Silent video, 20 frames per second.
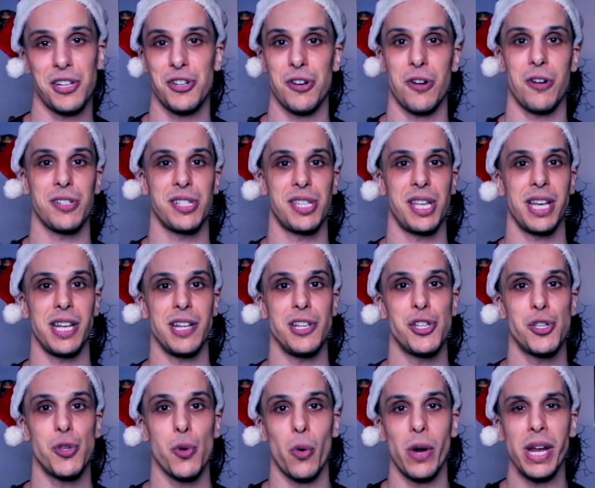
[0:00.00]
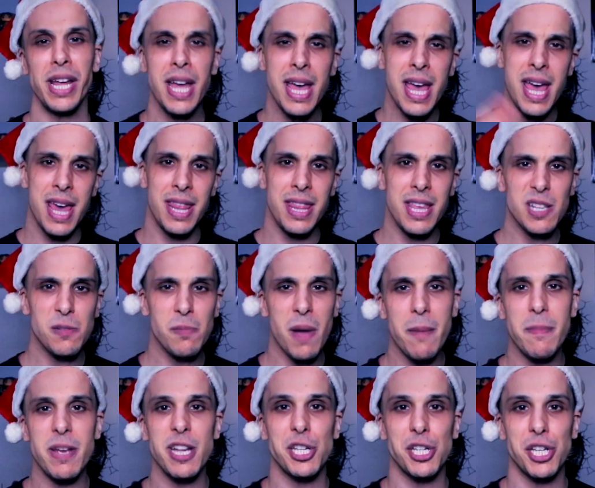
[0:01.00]
Charles Dickens story. This might
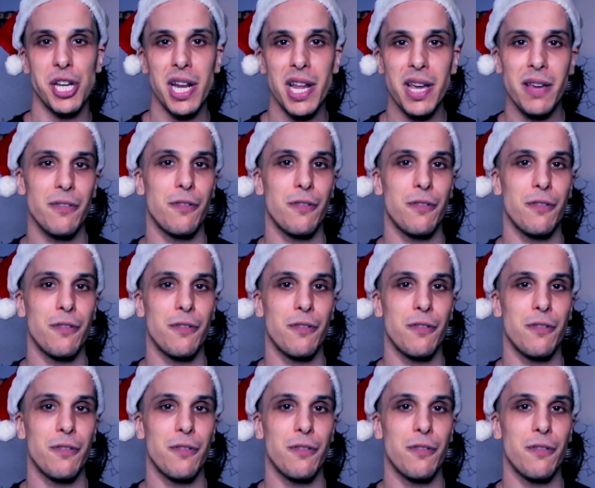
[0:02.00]
be cheating